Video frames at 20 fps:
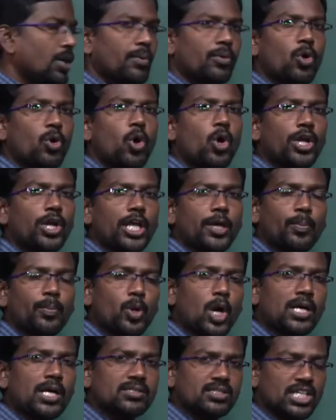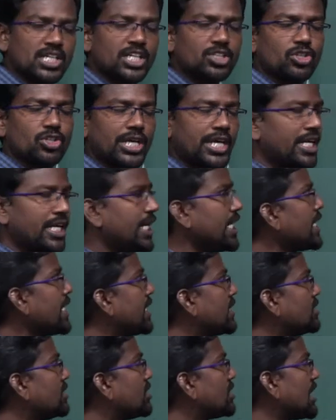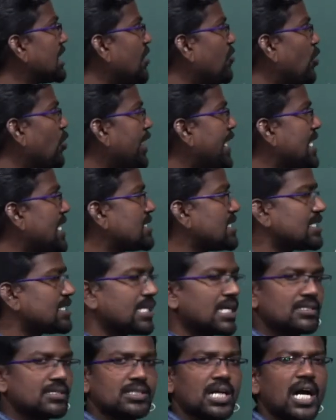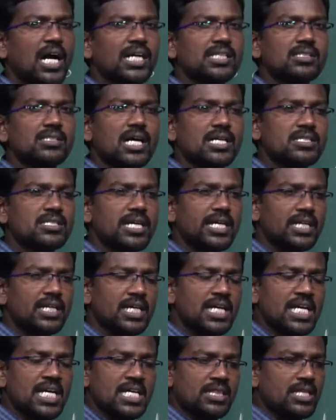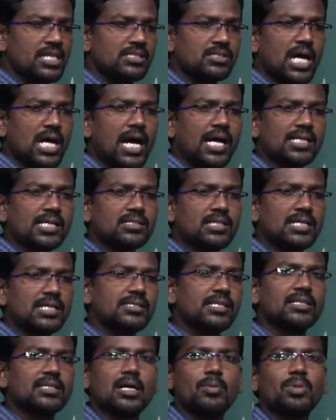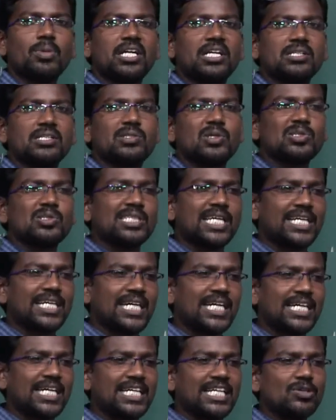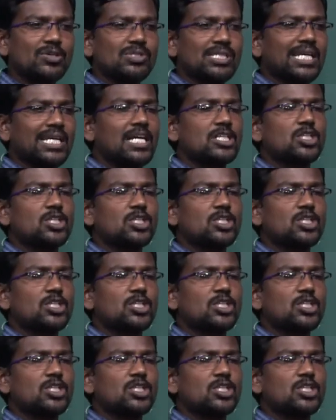Lowry-Bronsted theory, the sulfuric acid is the strongest acid. The strongest acid completely dissociated, it gives the